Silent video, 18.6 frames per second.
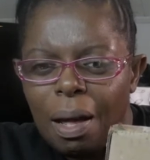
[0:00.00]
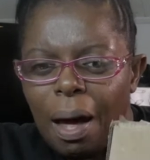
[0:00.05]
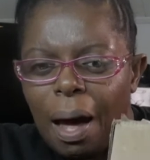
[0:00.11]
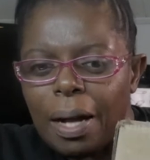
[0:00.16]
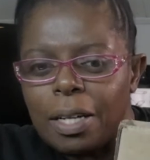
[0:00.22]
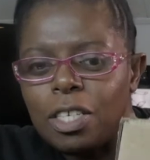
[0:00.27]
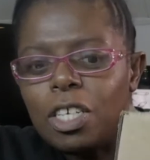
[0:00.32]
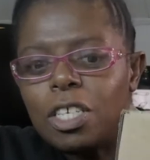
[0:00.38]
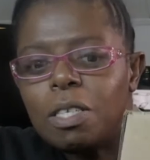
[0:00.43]

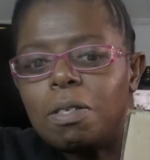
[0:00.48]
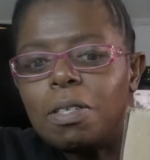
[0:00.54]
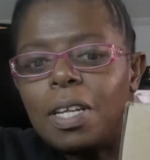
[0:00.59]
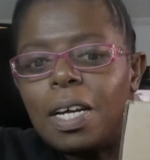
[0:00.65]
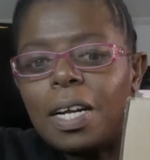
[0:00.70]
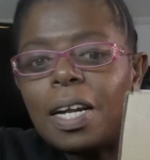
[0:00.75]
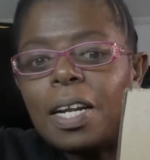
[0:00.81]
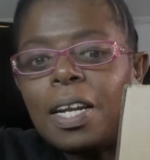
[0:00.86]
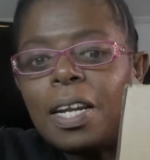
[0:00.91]
I just
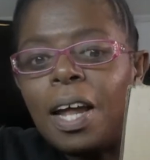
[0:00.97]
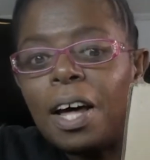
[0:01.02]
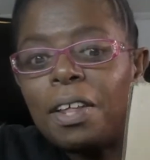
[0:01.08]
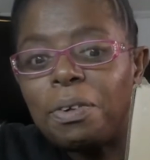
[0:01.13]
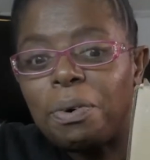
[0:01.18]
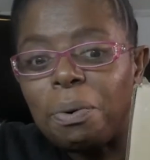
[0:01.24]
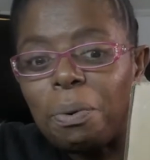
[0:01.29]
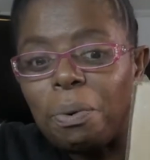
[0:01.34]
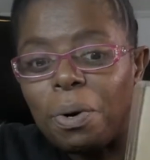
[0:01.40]
did
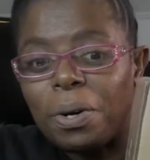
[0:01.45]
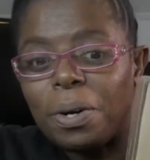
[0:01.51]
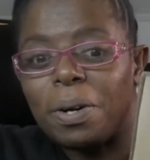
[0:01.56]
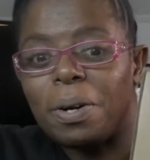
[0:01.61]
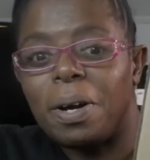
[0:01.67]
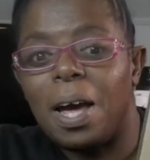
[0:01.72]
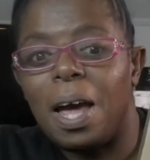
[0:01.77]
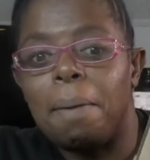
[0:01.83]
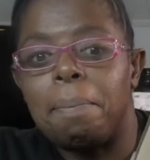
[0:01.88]
another
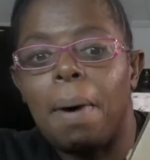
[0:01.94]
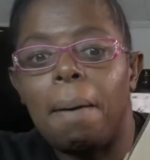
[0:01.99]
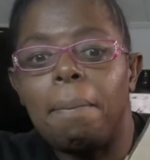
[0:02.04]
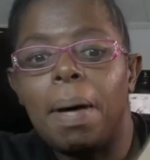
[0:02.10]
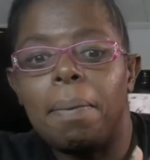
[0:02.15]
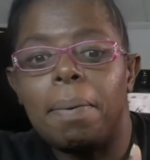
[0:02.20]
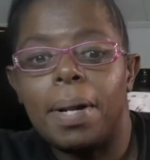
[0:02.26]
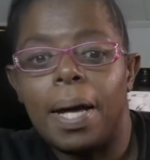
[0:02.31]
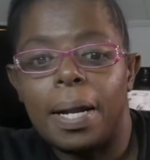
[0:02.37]
order and my
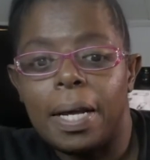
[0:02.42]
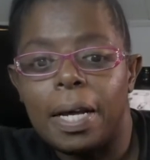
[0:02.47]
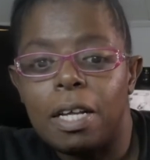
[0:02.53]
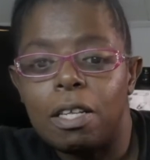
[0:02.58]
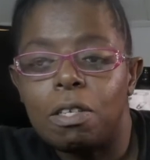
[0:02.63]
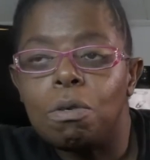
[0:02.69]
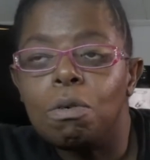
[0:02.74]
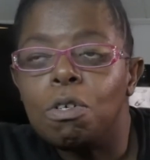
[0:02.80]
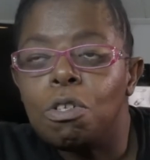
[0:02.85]
baby daddy
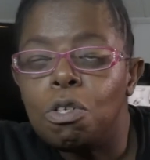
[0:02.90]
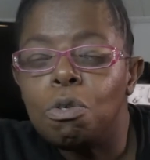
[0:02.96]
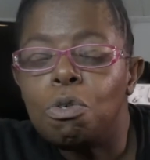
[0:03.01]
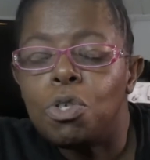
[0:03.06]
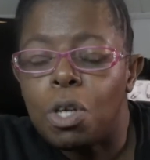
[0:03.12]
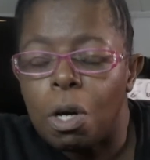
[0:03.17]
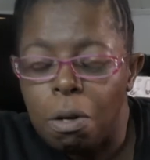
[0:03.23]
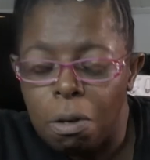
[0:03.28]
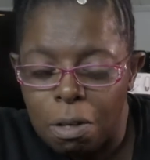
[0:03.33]
is going to
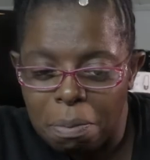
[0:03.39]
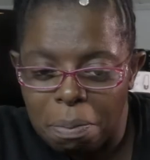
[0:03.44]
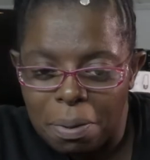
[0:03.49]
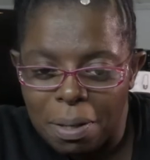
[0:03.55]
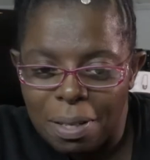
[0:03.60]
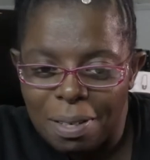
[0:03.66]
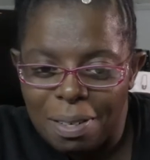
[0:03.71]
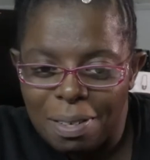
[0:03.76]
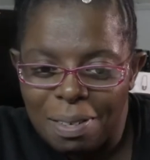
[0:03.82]
choke
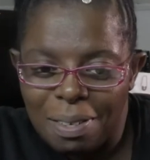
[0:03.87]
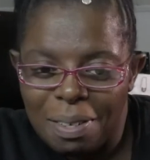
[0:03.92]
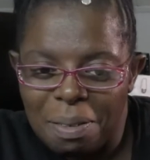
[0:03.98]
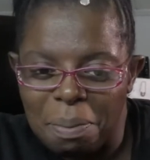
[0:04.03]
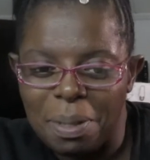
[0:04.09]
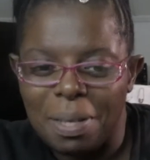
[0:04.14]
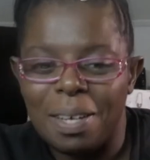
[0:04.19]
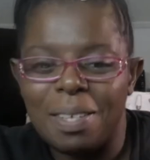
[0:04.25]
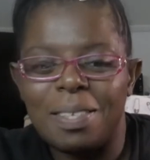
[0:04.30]
me
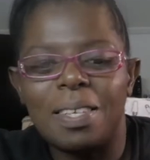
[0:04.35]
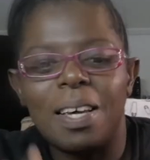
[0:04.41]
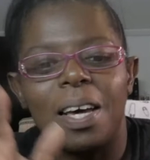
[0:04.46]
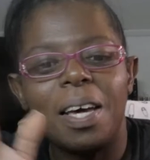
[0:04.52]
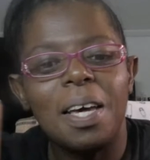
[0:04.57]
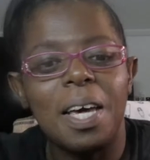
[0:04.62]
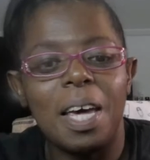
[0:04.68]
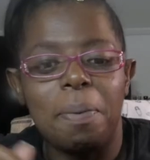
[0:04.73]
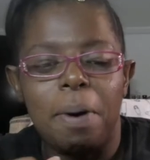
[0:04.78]
because
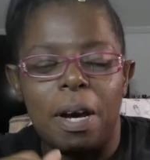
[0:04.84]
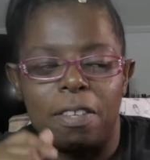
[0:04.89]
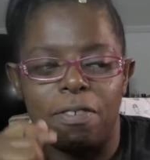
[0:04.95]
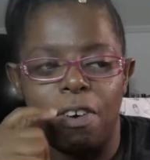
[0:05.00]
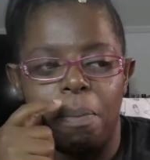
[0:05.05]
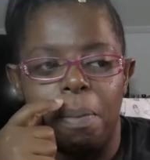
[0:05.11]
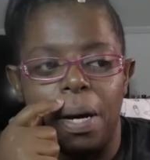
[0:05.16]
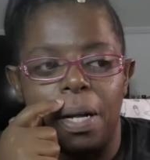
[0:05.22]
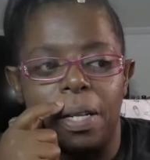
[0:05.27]
he pays for
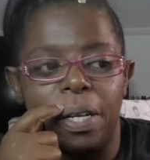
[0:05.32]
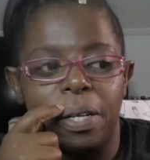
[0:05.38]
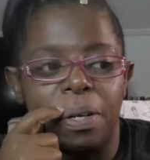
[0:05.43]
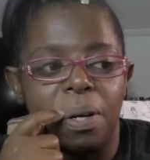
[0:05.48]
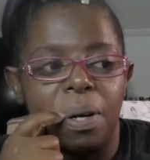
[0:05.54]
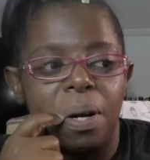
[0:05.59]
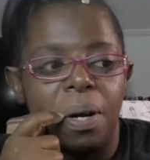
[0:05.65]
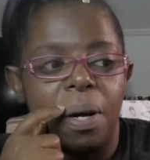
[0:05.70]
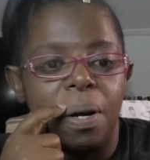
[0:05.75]
all my
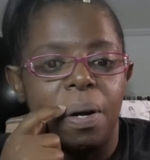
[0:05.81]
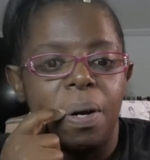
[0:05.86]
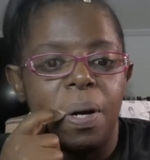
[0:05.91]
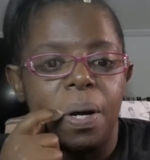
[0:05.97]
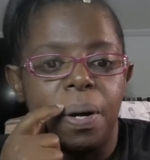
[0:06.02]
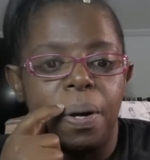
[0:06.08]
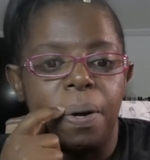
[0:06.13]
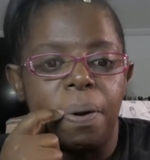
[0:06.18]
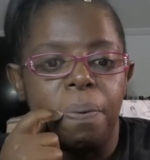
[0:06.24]
glitter.
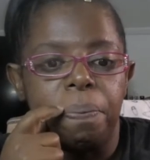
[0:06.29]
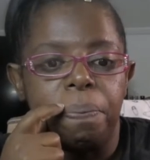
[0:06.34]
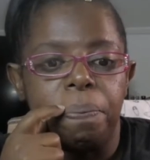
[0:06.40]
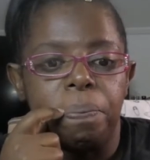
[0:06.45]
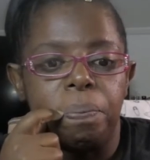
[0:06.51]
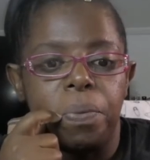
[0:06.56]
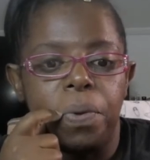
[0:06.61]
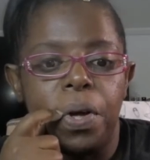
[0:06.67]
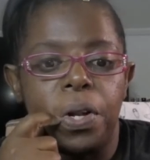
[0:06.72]
Um,
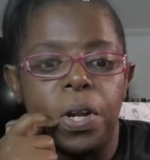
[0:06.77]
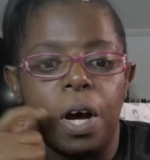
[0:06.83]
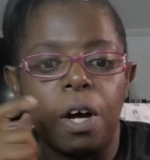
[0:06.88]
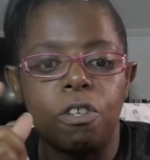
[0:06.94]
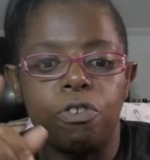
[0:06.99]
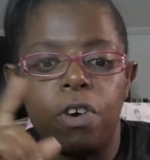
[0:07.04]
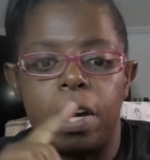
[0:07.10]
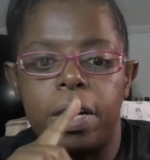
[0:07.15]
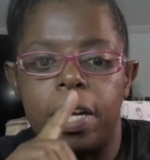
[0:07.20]
and I'll
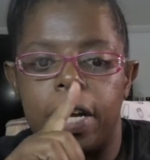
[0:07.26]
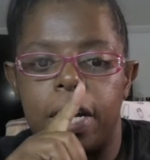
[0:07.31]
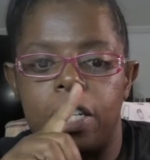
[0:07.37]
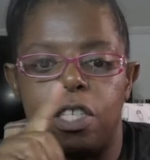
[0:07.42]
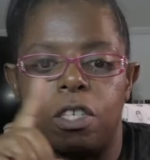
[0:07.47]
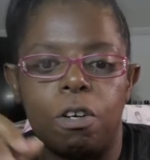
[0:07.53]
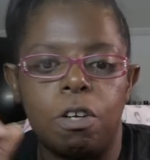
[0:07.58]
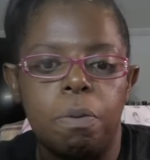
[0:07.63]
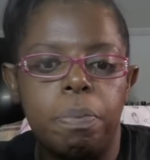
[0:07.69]
try to
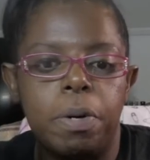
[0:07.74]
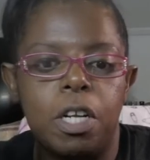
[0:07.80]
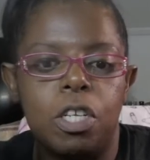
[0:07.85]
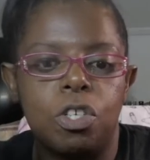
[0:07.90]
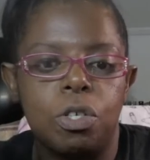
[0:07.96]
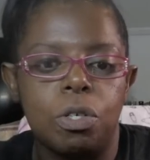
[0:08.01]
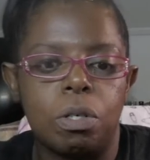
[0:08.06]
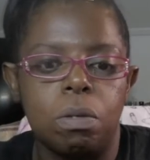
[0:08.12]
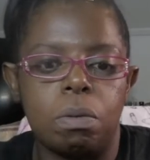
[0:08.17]
insert a
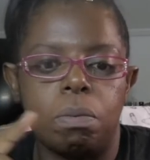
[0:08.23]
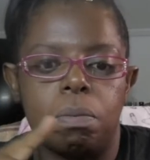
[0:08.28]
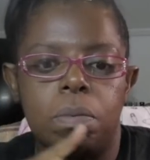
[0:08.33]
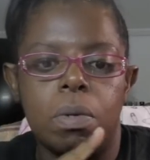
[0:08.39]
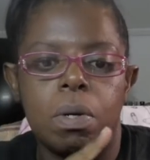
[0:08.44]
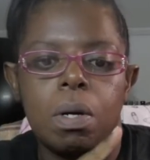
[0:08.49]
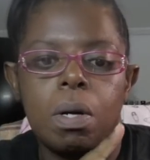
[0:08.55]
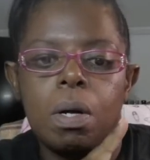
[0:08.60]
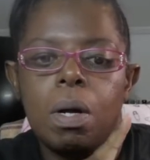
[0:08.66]
picture
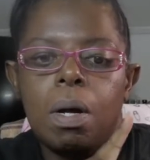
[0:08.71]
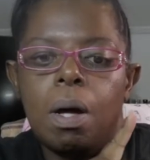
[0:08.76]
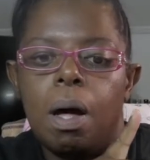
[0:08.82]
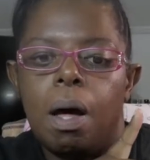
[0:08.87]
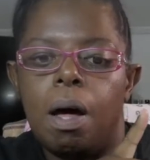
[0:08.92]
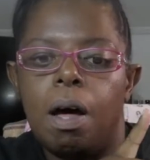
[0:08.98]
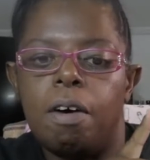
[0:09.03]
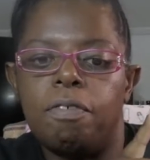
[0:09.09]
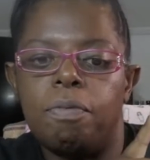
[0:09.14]

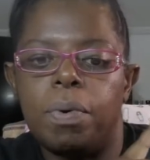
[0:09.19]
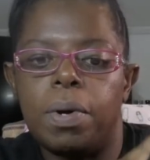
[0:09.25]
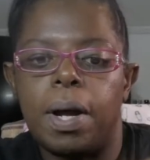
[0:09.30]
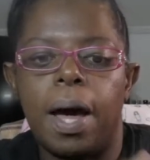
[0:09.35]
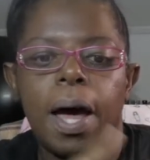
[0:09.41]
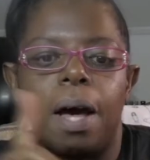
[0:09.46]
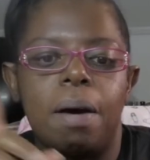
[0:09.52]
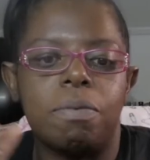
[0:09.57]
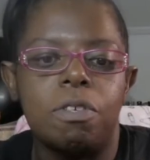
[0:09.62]
of what I
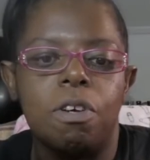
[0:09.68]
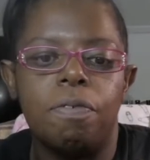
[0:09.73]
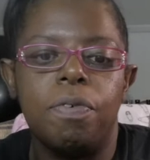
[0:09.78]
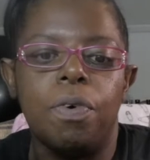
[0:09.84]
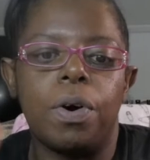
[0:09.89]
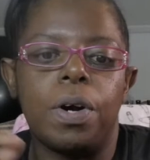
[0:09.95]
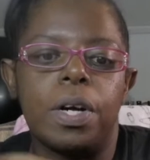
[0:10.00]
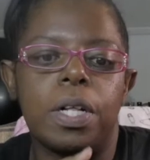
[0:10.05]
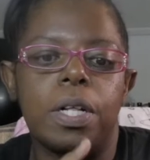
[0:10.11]
have so
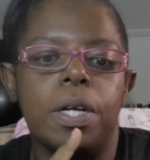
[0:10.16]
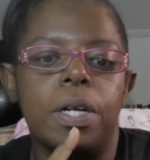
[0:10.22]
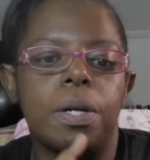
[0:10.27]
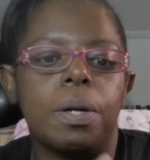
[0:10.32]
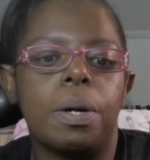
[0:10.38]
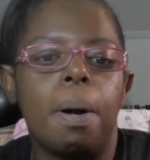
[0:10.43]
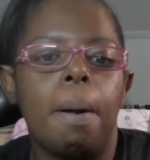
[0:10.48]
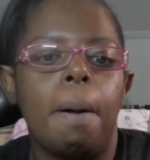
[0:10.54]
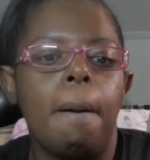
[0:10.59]
far in
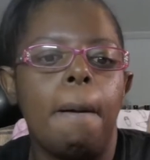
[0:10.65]
glitter